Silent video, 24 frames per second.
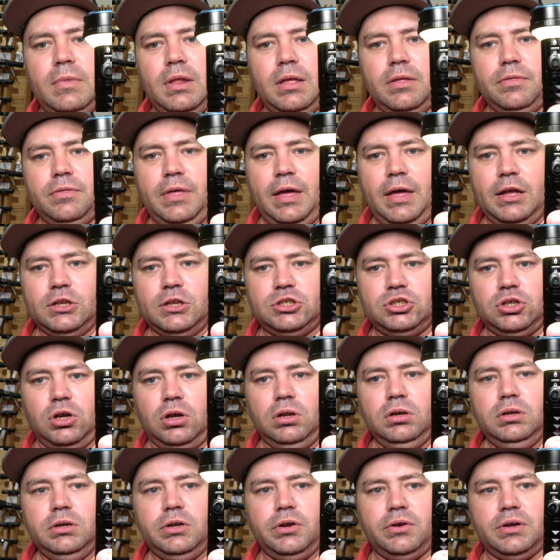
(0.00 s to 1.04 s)
there it's
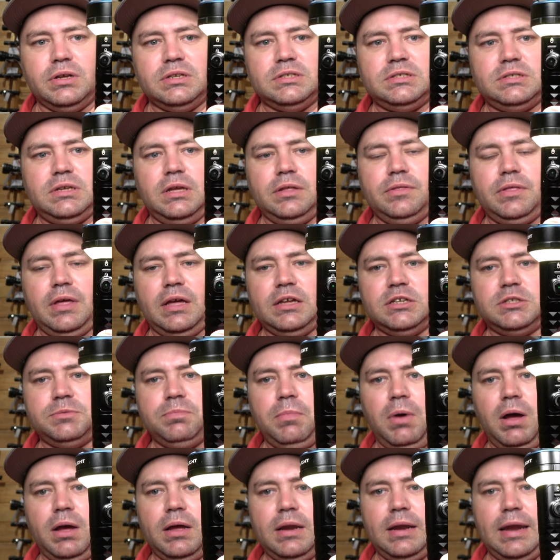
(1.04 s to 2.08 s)
on. You can see there's
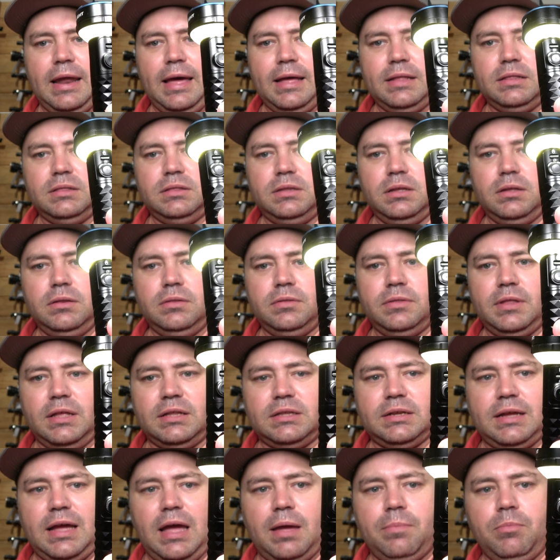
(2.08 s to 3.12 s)
my lantern
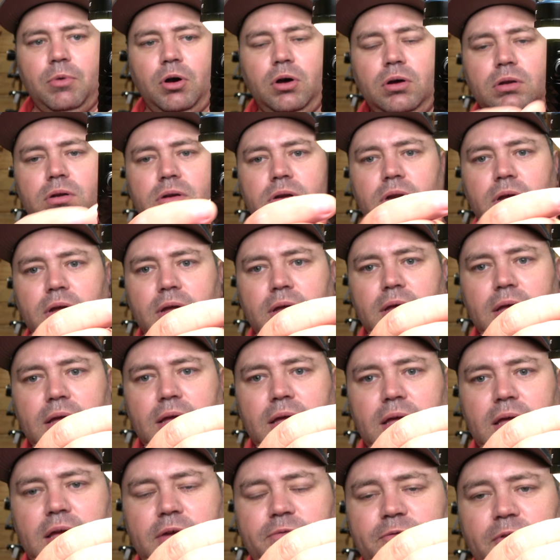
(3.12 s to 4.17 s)
that came on.
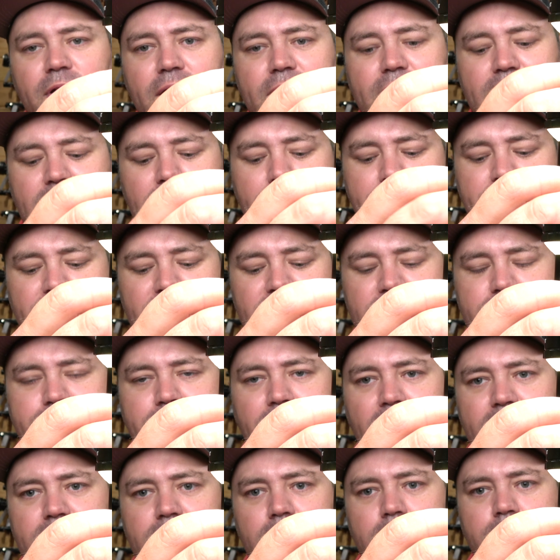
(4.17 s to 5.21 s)
If I keep this
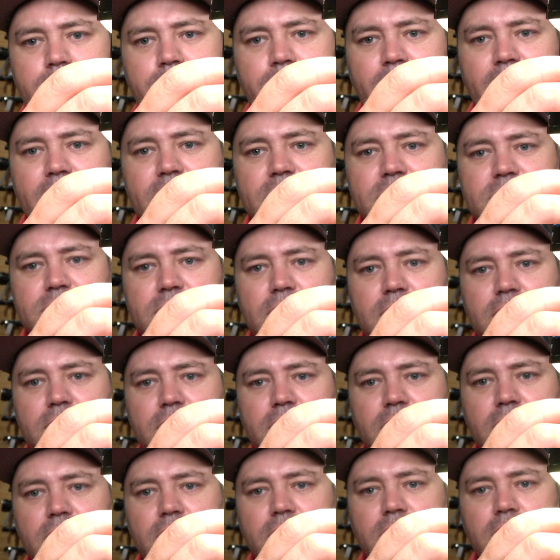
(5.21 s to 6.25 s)
button pressed,
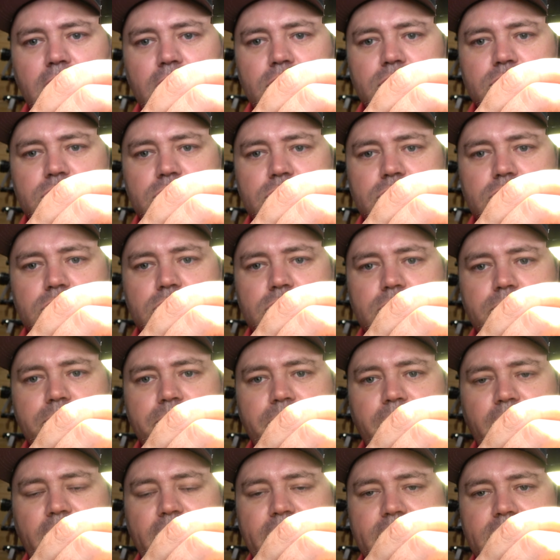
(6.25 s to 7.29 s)
it goes
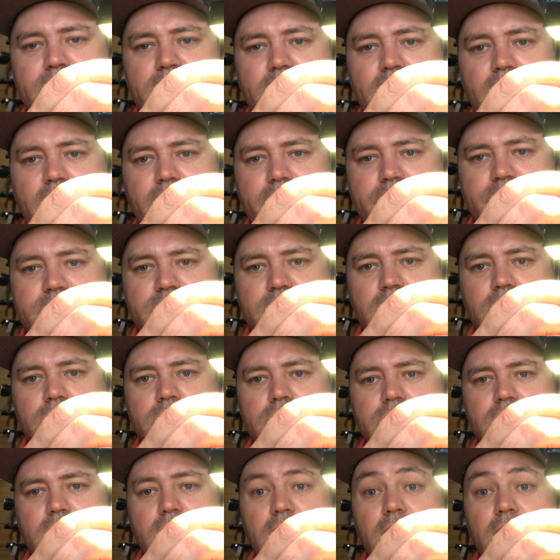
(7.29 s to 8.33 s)
brighter like
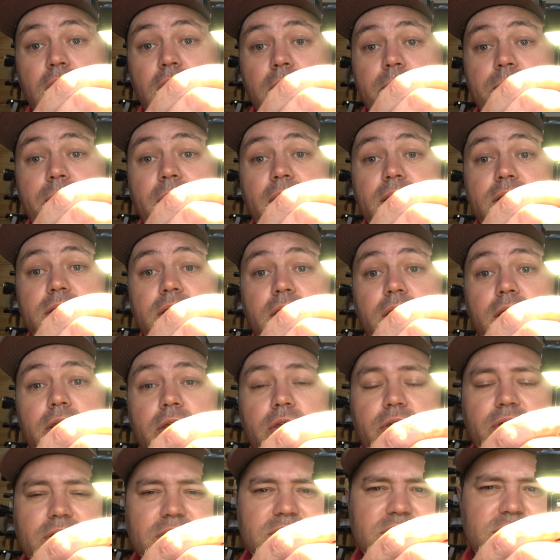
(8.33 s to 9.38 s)
so. But
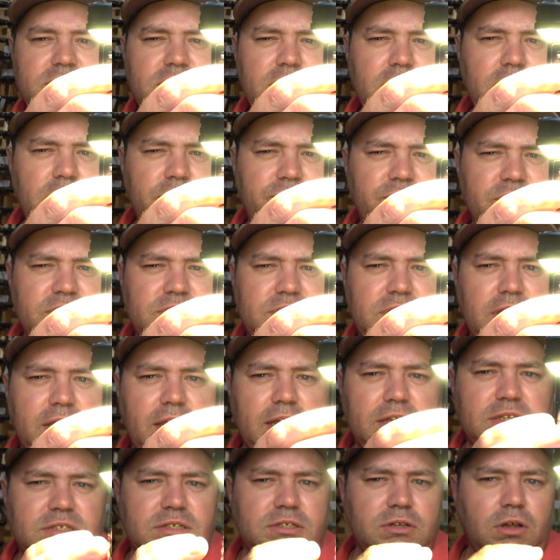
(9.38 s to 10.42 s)
you can see, interesting,
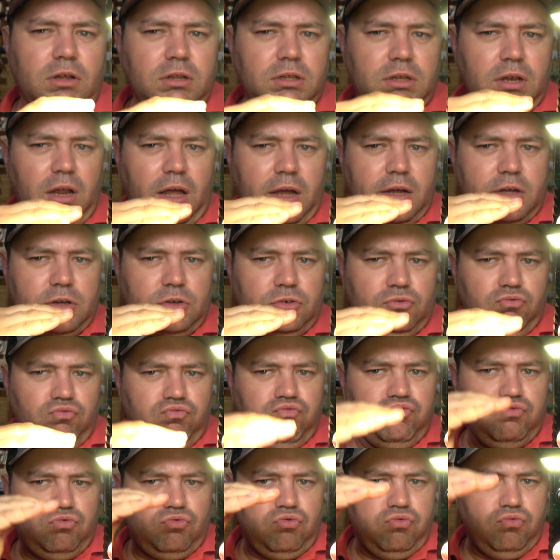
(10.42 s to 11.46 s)
it's not like
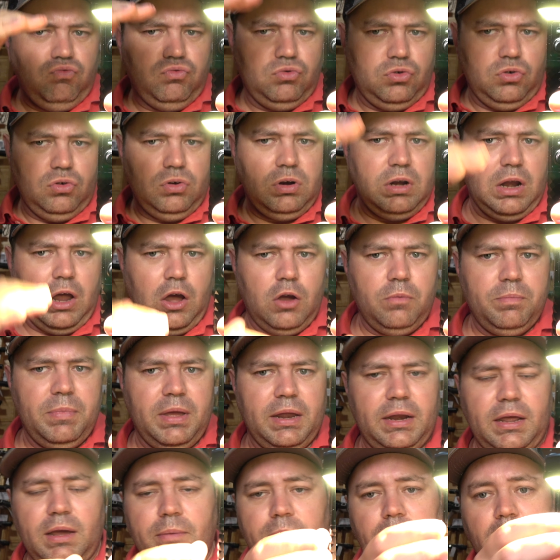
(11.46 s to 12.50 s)
doom, doom, doom, low,
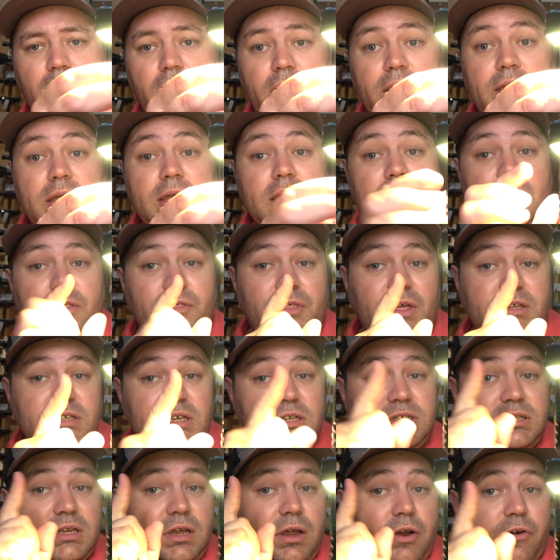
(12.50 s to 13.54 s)
medium, high. This
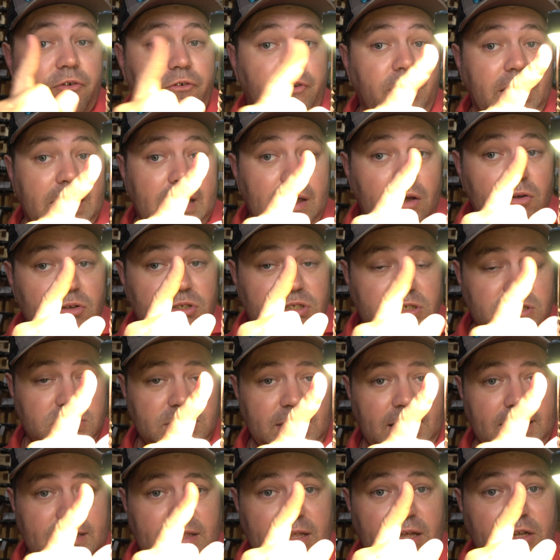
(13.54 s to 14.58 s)
is a
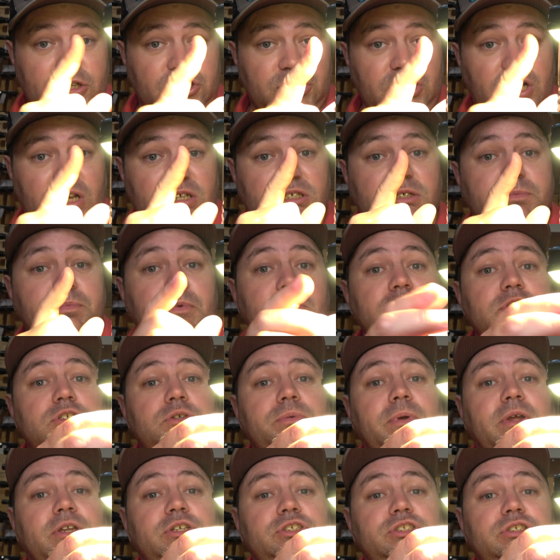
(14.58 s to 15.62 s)
rheostat adjustment
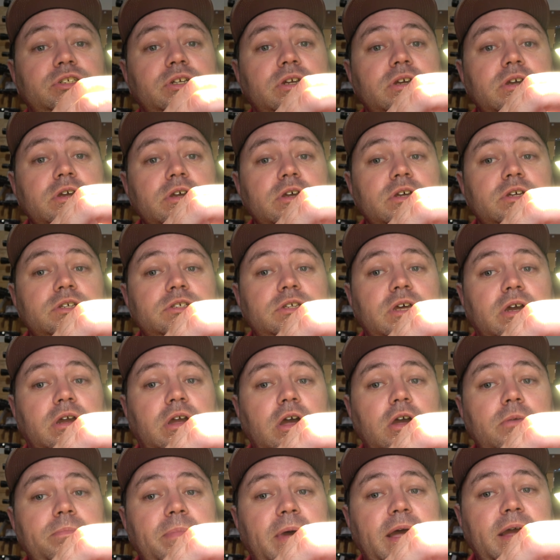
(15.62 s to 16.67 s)
switch. So
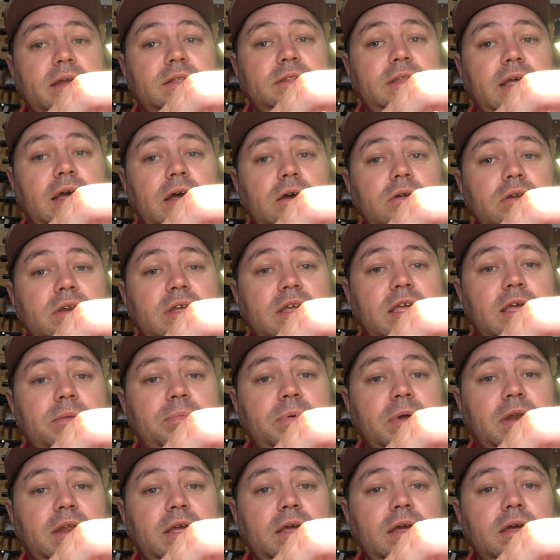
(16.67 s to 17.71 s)
go back down, keep
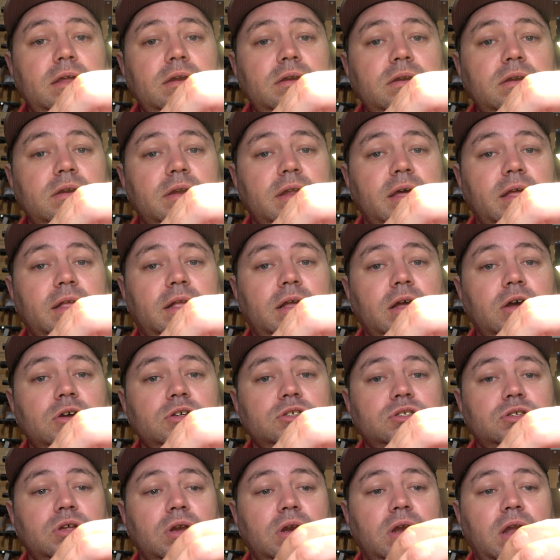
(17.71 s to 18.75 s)
it in, there it
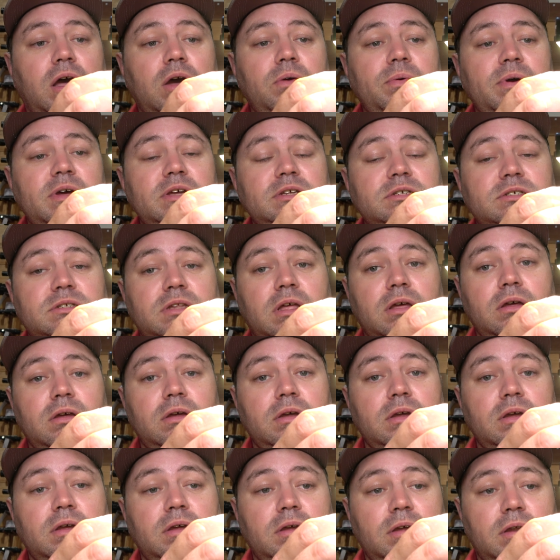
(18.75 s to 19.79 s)
goes to lowest,
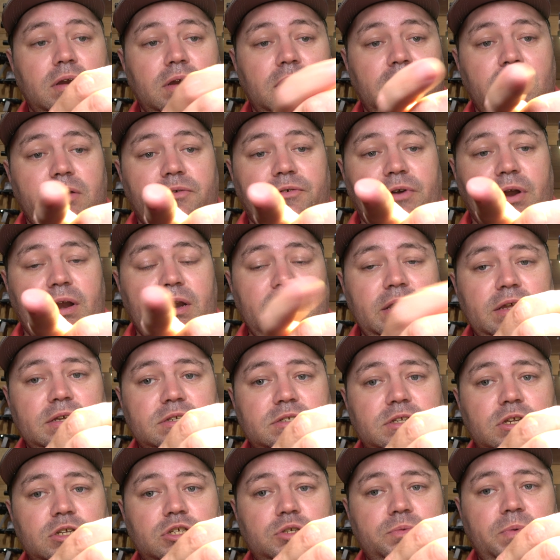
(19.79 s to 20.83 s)

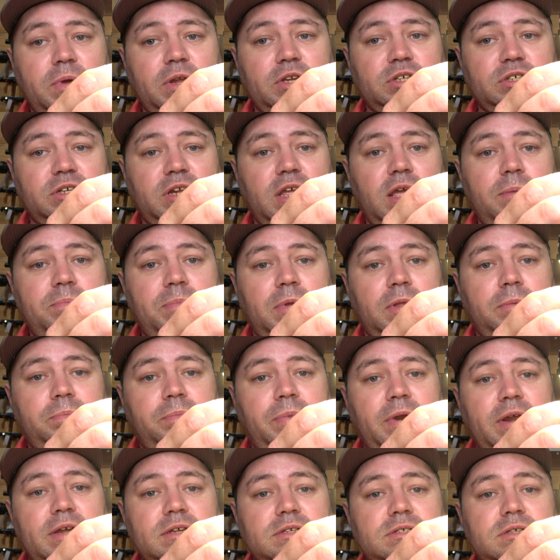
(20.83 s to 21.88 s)
release the switch, keep it
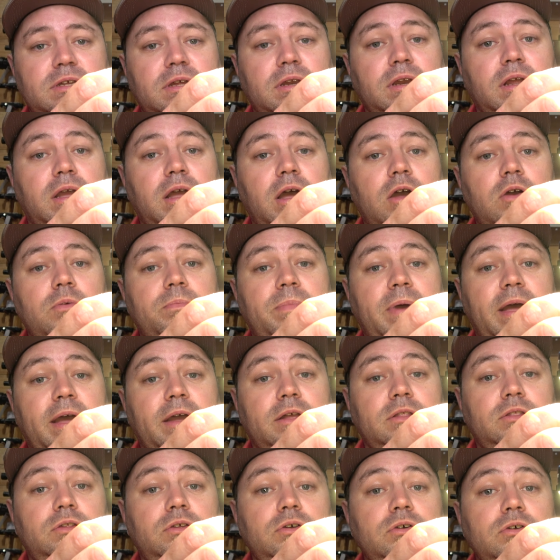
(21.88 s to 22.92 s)
pressed, and go
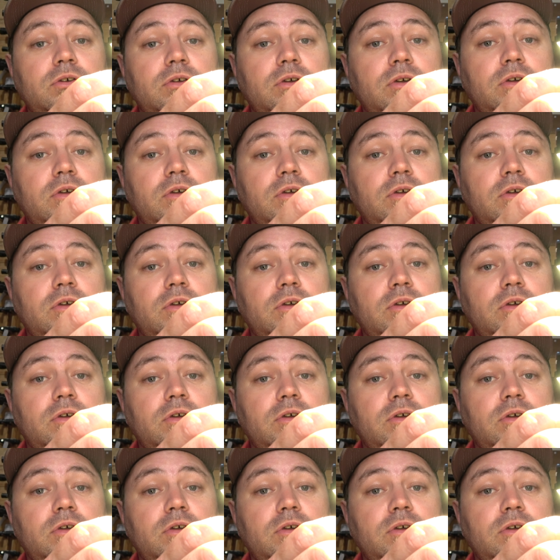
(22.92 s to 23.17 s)
back to